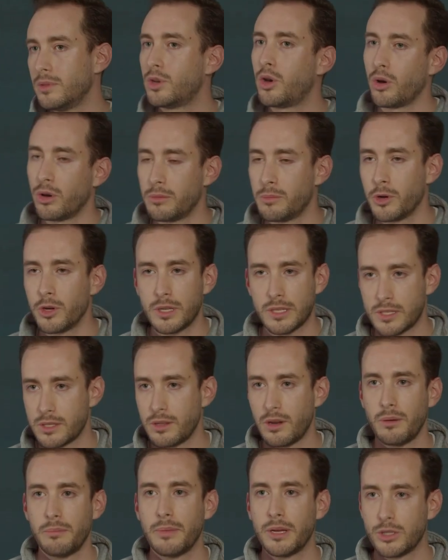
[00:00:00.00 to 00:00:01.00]
code mode is
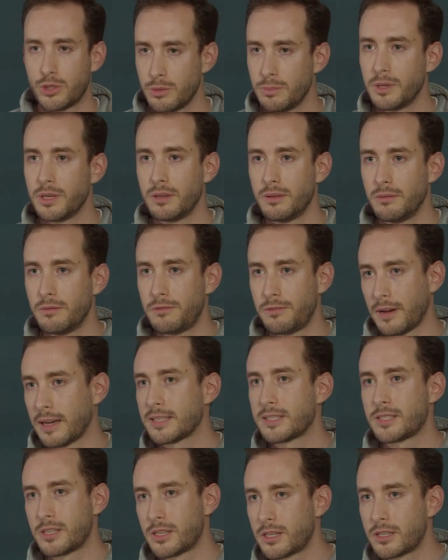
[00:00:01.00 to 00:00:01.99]
not meant to be
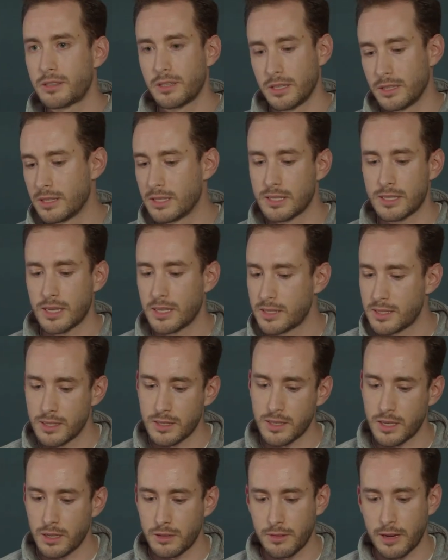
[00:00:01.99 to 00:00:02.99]
faster. In this case, it's
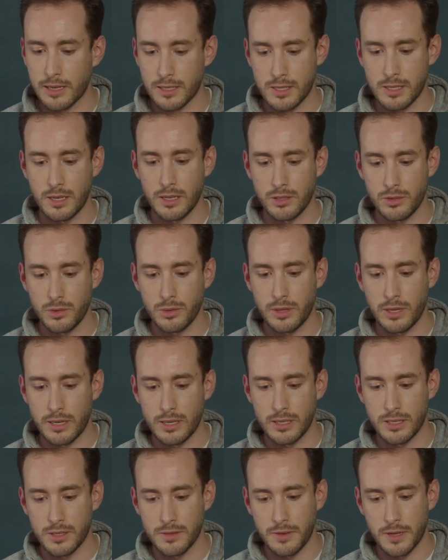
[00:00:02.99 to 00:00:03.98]
kind of accidental that it
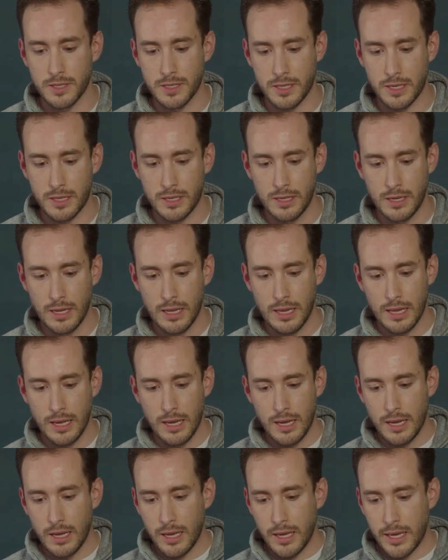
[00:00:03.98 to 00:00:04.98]
is faster.
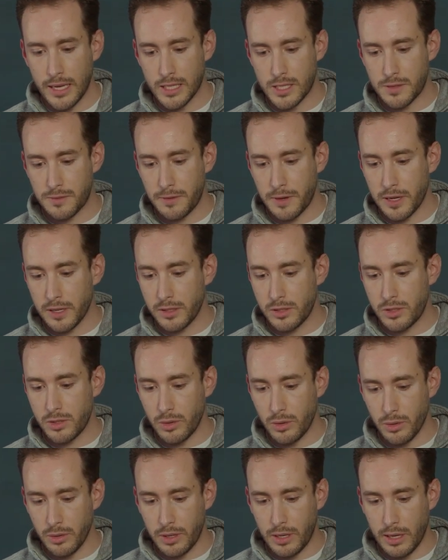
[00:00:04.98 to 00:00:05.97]
It's found
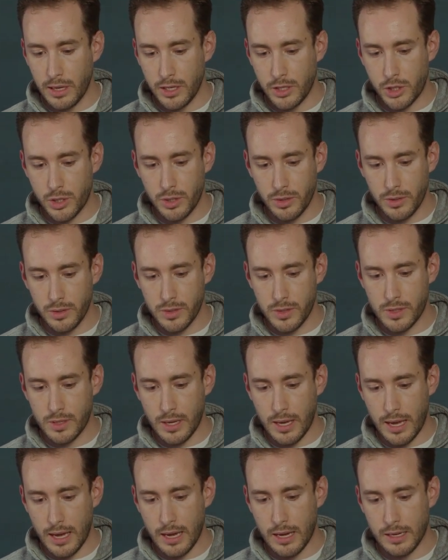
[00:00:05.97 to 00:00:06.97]
all the issues,
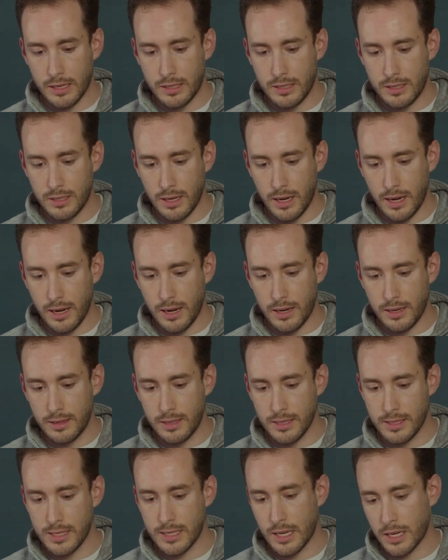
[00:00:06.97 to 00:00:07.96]
and
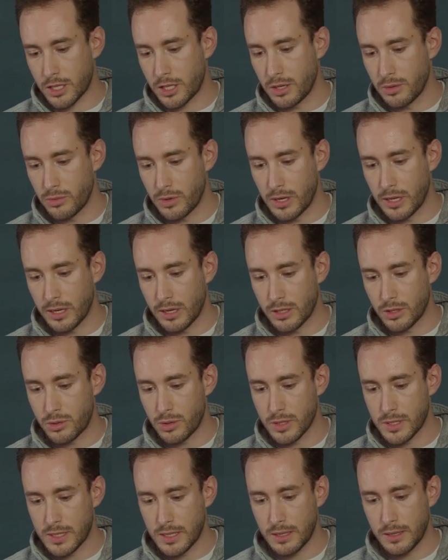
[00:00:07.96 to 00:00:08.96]
this is actually really
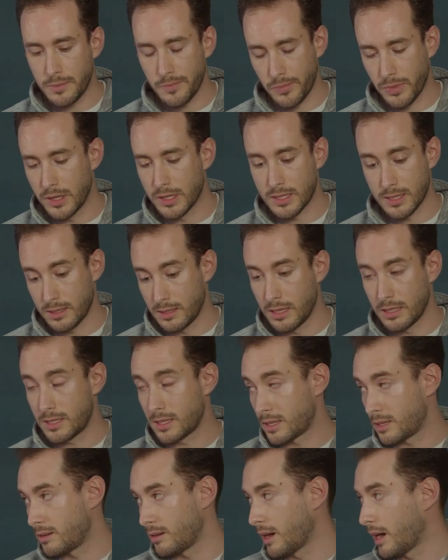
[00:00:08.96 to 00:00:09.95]
interesting.
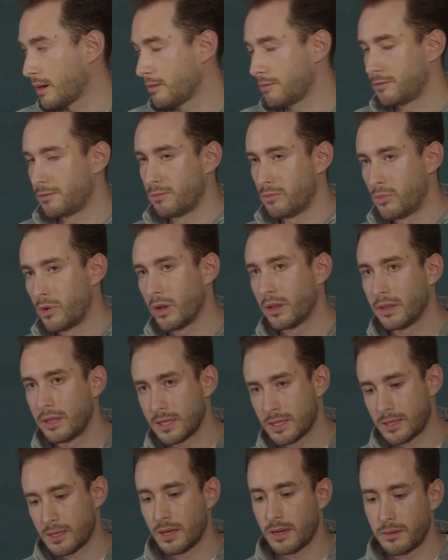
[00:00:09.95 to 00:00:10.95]
I've run
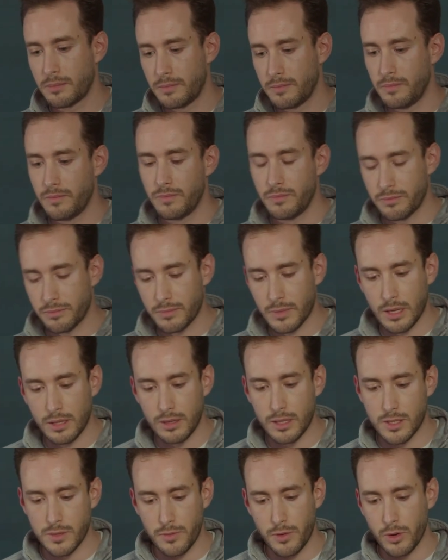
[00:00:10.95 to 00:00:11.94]
this
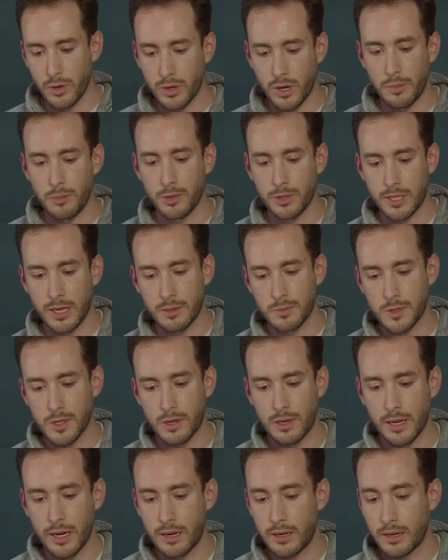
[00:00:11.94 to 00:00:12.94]
flow a couple times
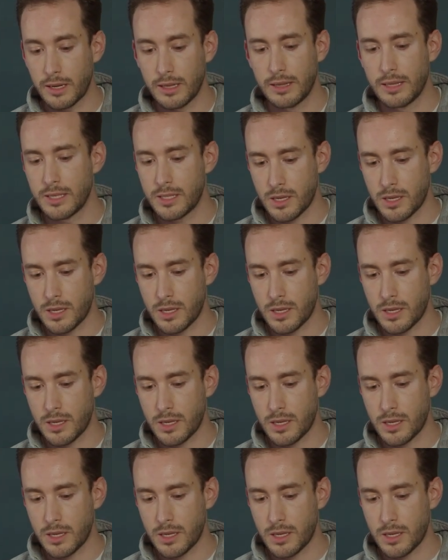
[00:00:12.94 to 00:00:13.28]
earlier, and this